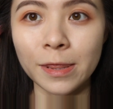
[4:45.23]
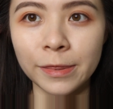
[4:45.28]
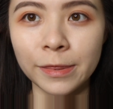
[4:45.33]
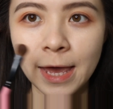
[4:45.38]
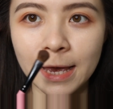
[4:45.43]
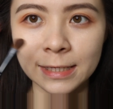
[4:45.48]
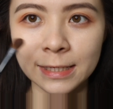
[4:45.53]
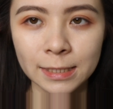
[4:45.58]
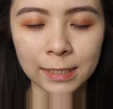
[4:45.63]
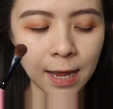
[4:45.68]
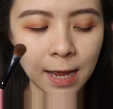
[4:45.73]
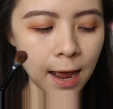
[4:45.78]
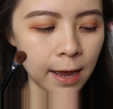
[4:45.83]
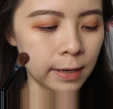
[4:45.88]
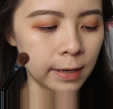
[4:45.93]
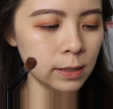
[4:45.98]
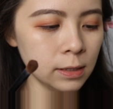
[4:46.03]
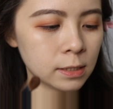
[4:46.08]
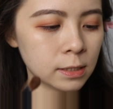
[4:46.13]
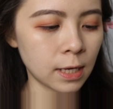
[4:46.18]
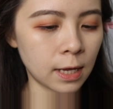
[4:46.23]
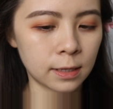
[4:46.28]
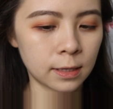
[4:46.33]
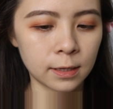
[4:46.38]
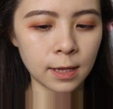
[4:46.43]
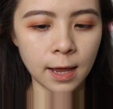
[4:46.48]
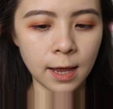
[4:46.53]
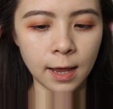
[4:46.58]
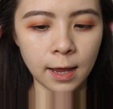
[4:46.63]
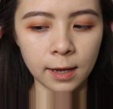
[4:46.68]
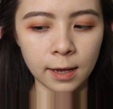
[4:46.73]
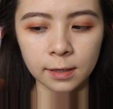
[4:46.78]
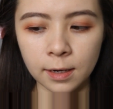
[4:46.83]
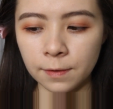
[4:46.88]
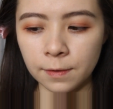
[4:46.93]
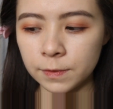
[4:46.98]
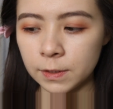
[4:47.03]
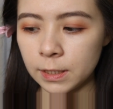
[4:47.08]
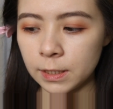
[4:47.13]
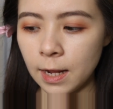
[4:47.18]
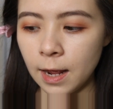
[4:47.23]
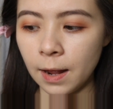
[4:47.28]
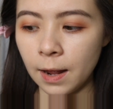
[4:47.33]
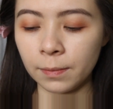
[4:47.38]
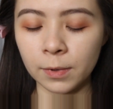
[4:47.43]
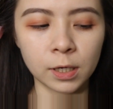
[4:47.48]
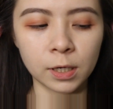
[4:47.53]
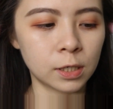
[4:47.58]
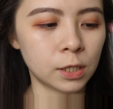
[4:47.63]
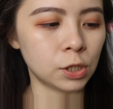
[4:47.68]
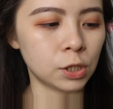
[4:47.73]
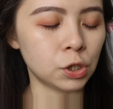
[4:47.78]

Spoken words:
that's the eyes. And then after that, I'm gonna